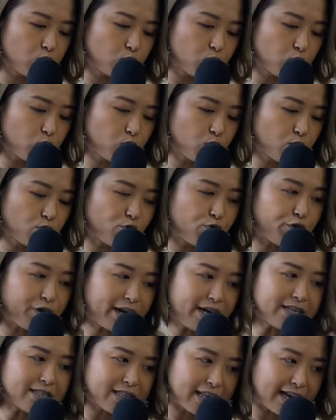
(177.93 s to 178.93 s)
to
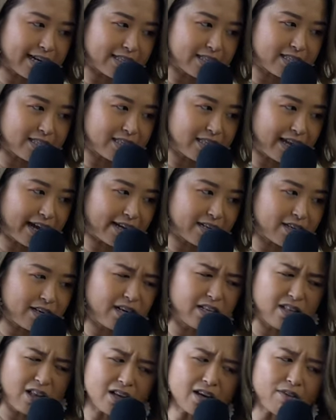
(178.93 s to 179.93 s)
realize that
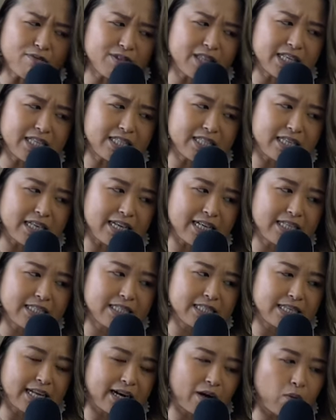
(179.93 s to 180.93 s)
a lot of these
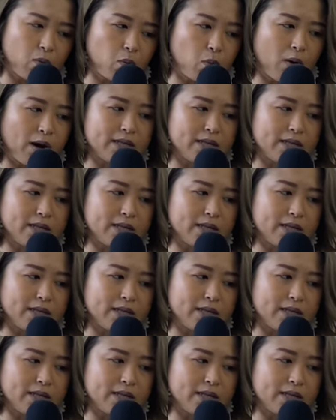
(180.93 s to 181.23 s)
things that I